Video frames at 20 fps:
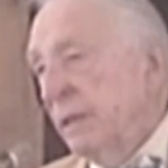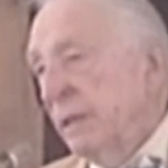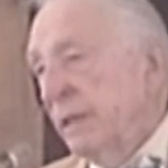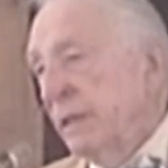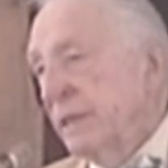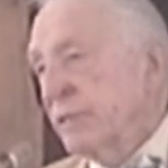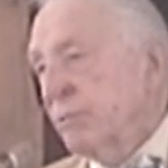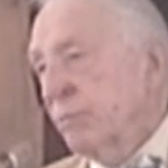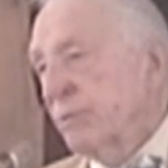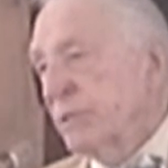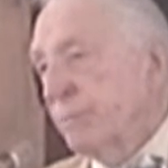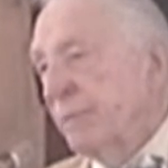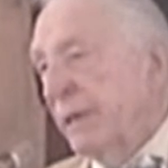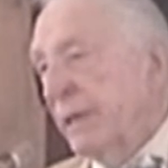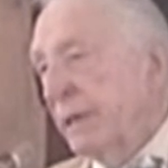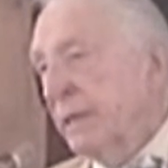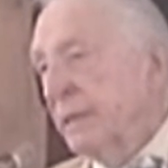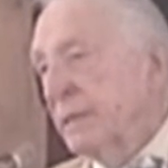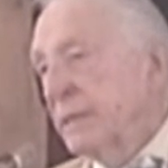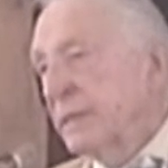And this was
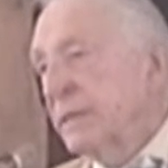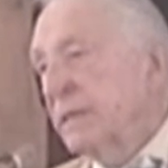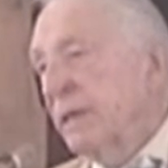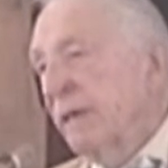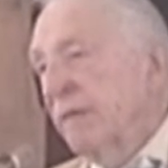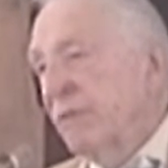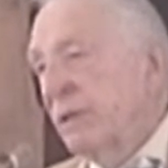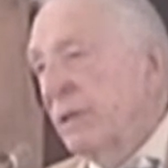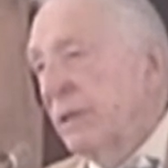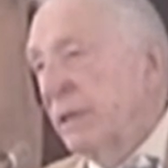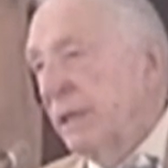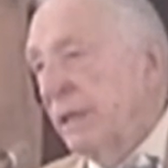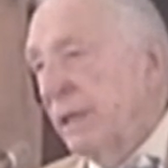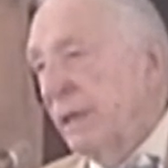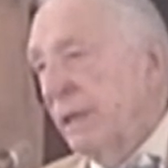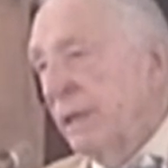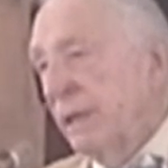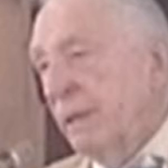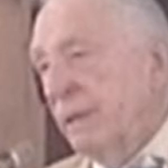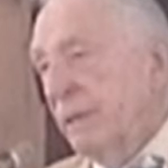back in
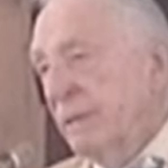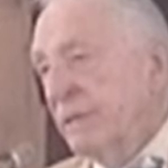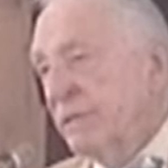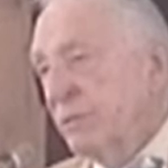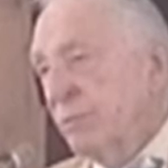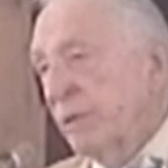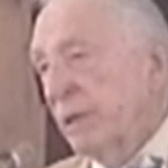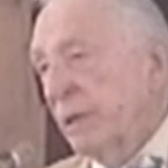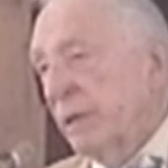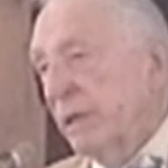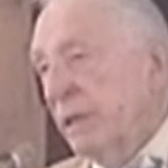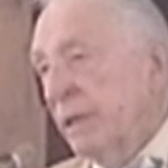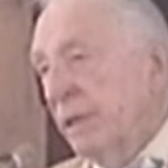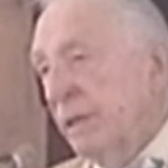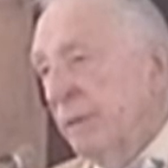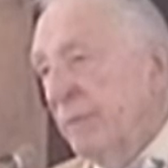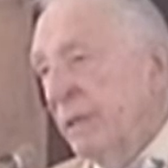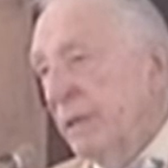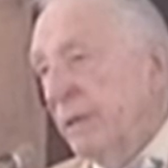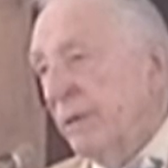'78 is when I
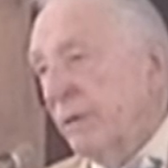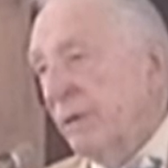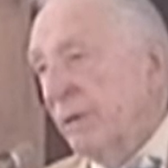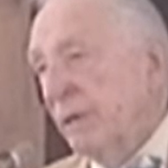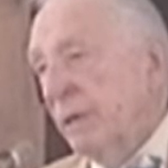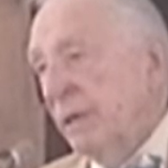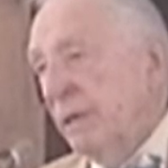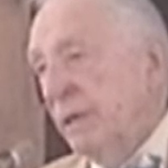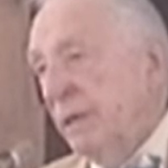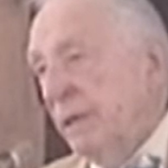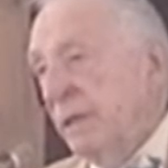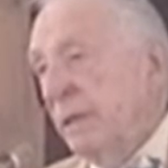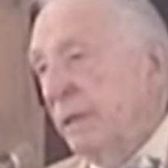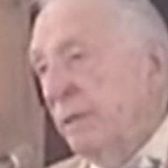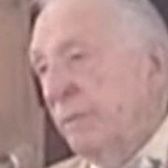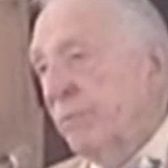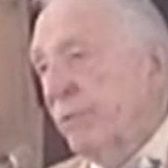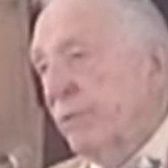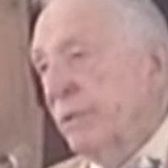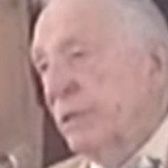came here
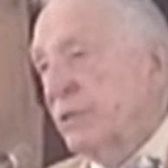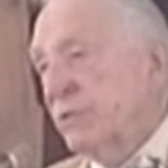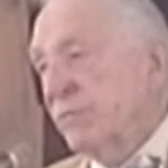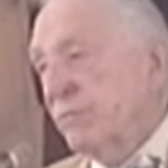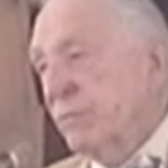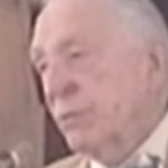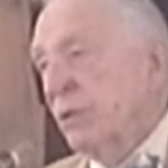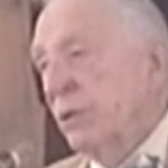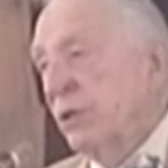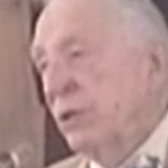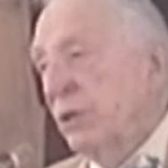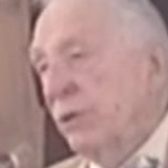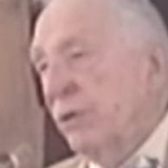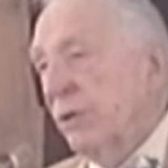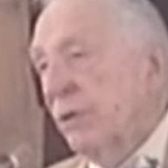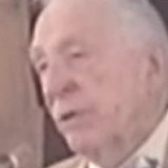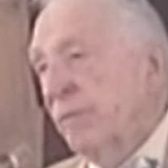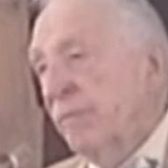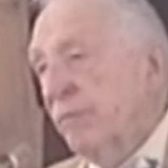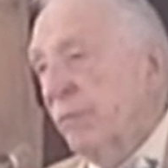and preached for a
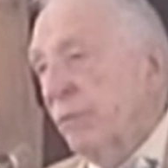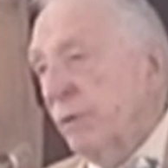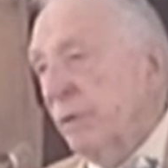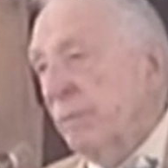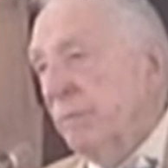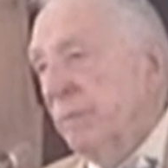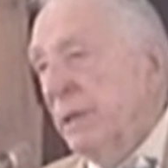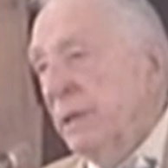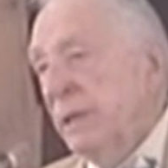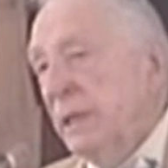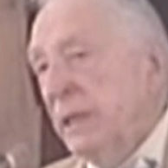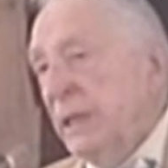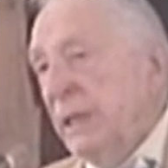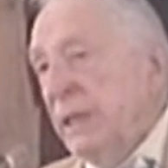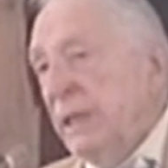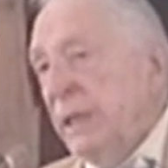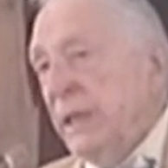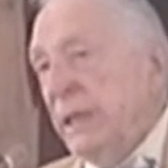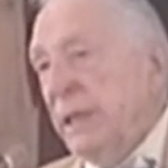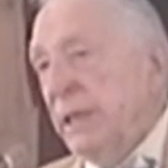year for them.
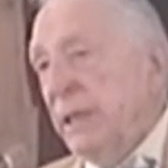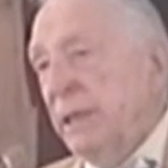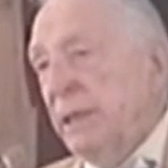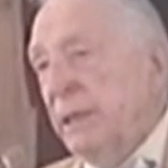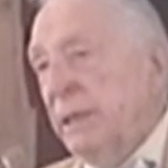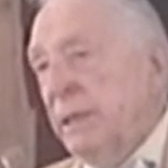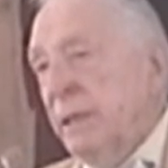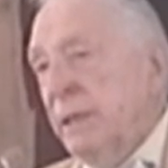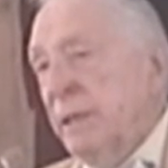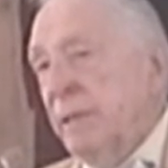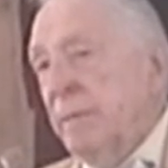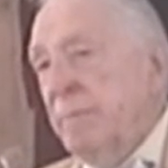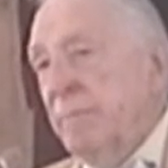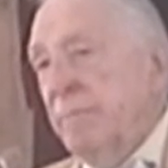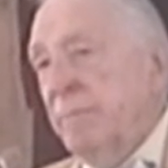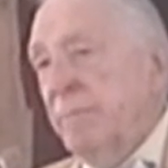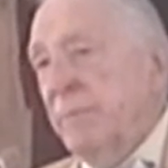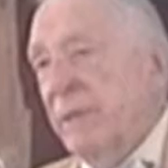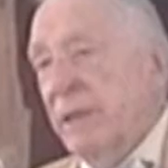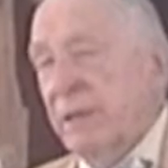
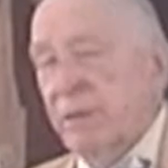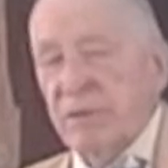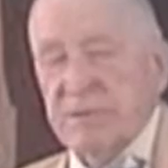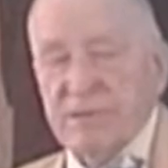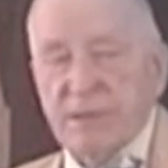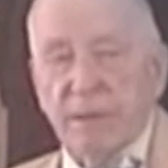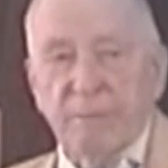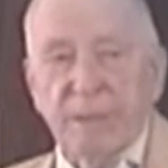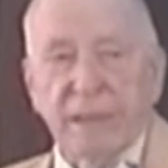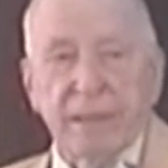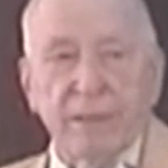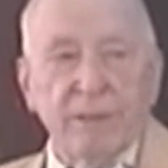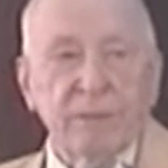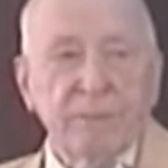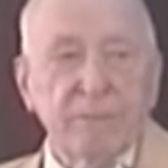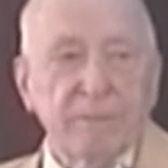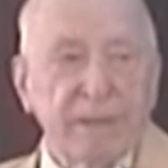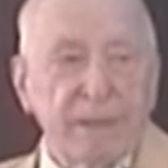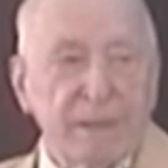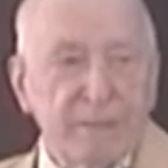And they
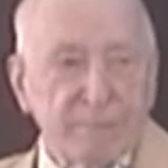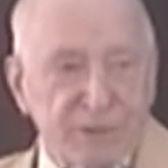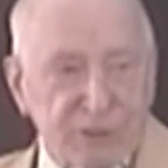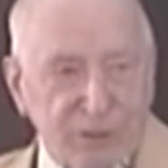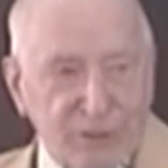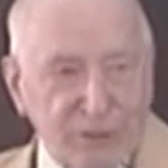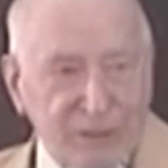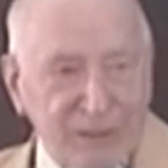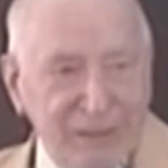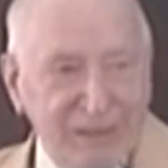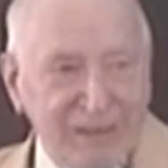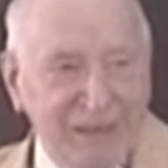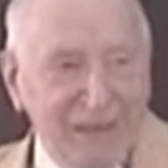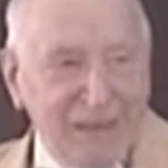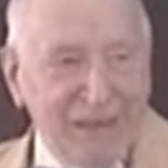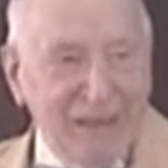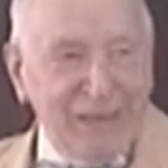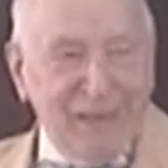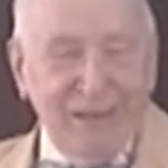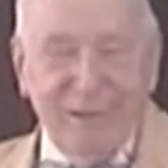somehow, I'm sorry,
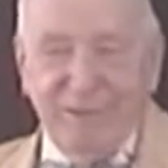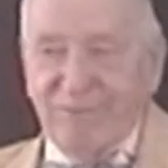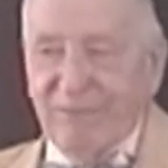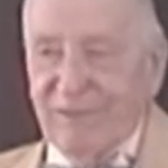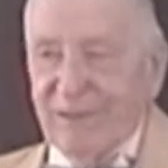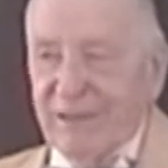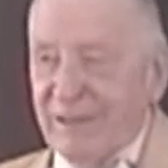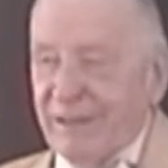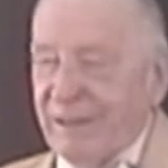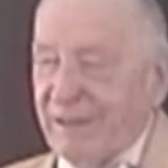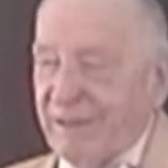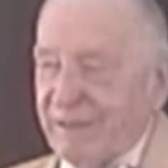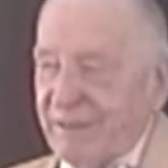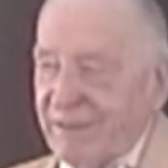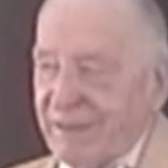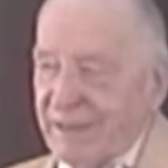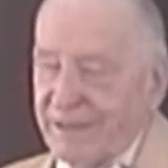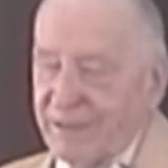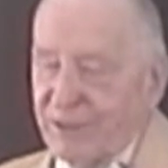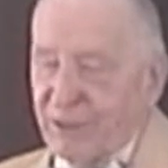if
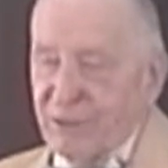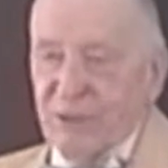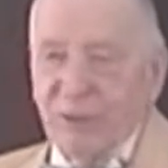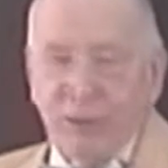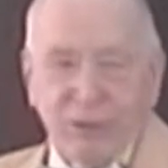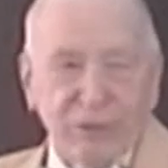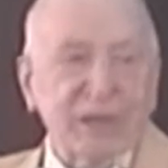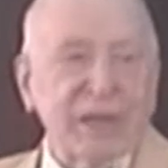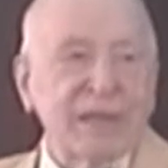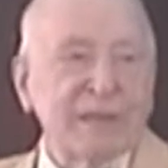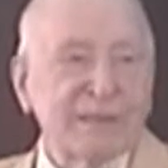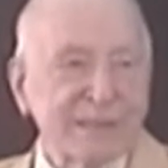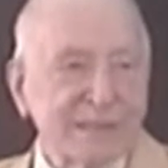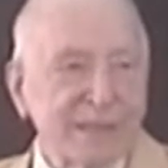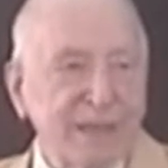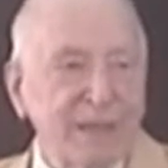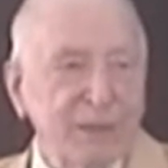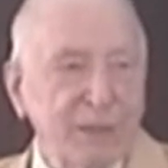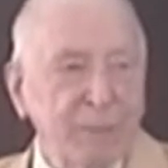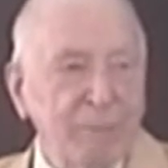they couldn't look
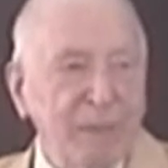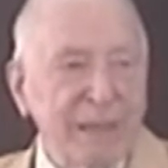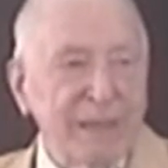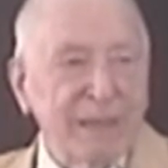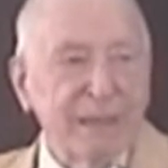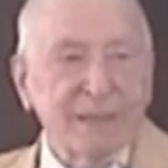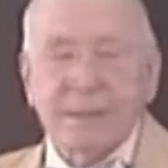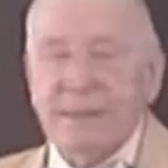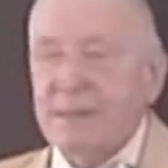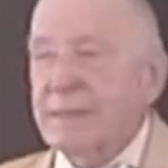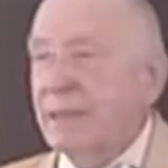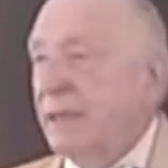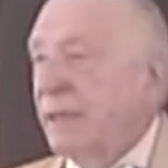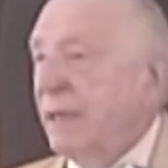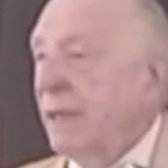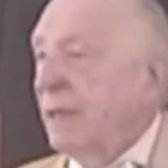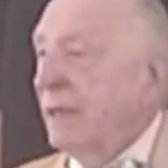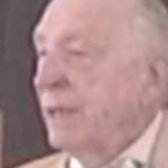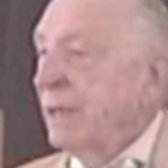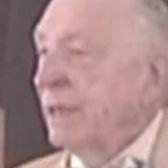outside the box,
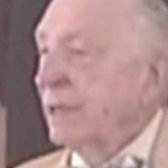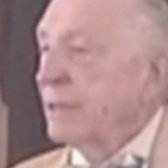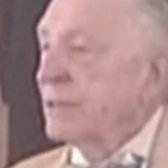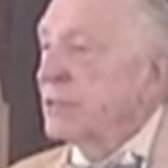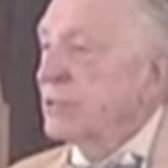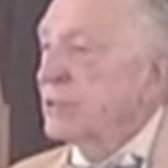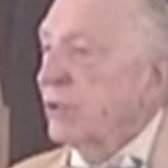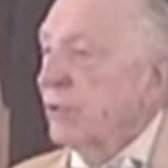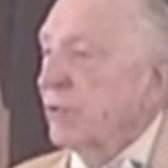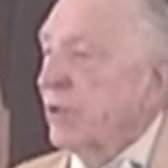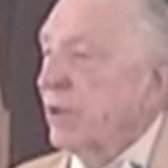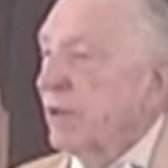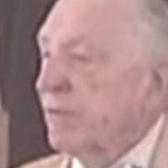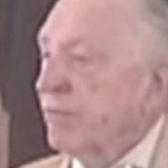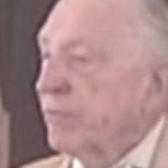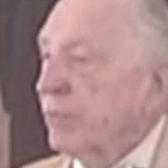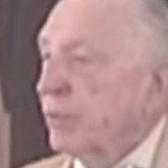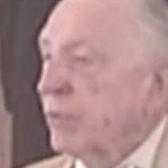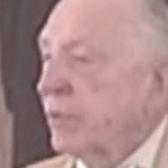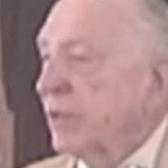and so
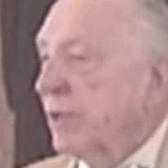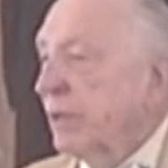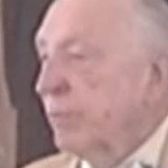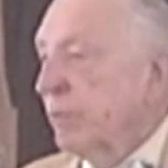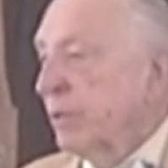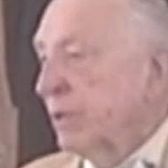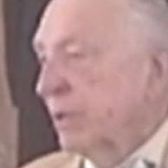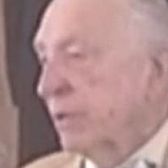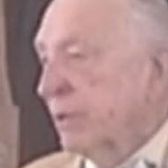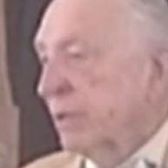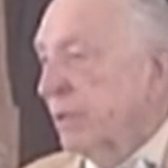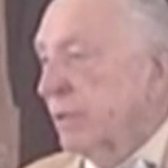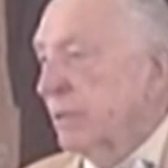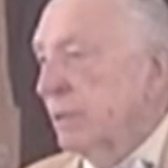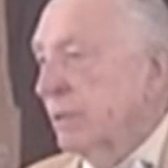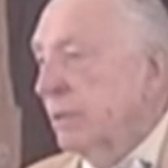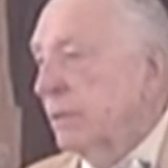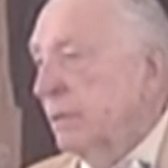therefore they wanted to